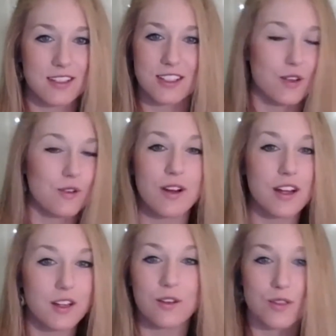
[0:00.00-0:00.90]
do
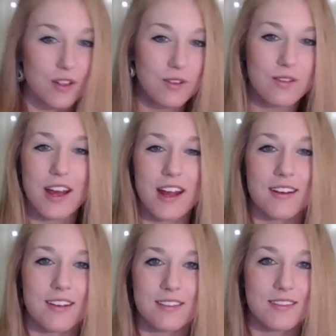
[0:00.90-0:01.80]
what you do.
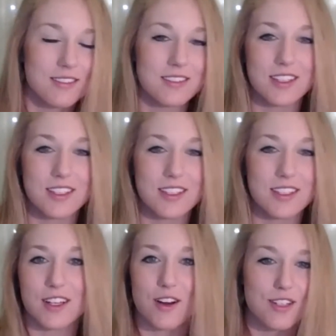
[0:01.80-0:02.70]
And,
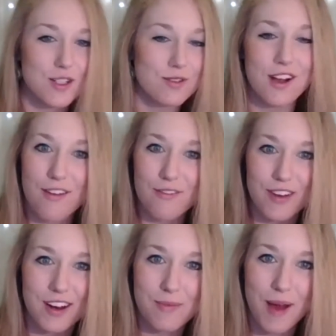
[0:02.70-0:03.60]
she was
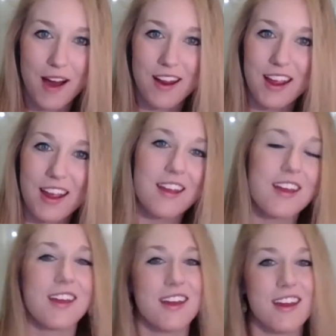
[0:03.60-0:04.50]
confident about it.
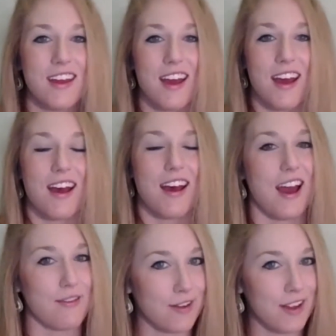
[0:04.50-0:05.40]
I
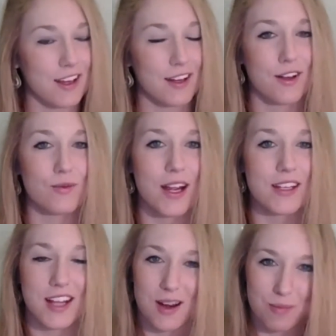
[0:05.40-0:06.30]
feel like a good way to
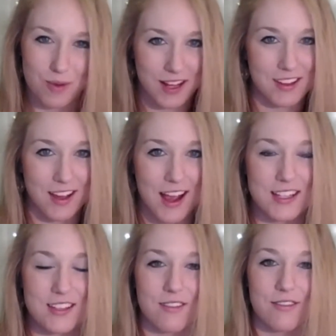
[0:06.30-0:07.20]
kind of break the
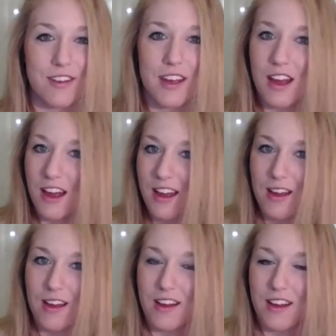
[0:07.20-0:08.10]
ice of
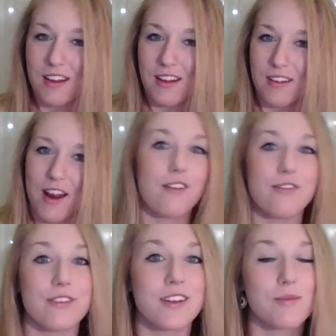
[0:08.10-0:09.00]
not
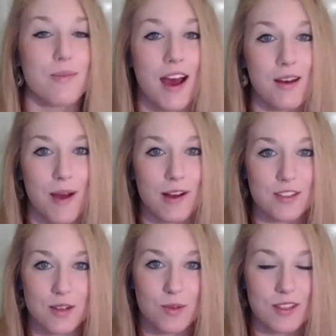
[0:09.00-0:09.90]
feeling bad about
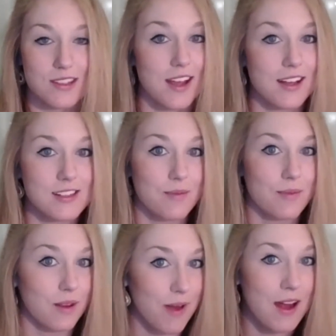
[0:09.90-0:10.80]
someone saying
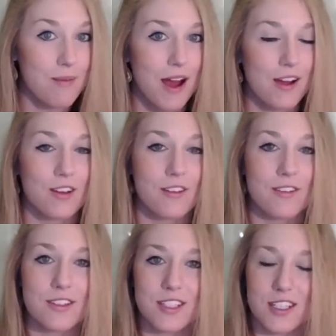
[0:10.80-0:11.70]
something bad about you
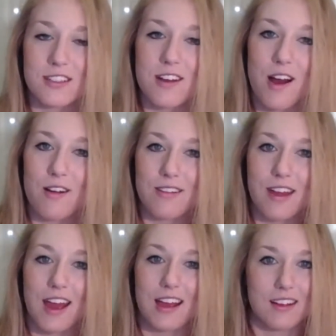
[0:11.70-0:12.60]
is just know
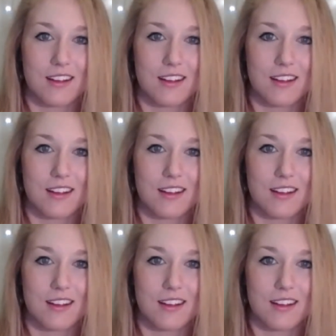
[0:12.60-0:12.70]
that,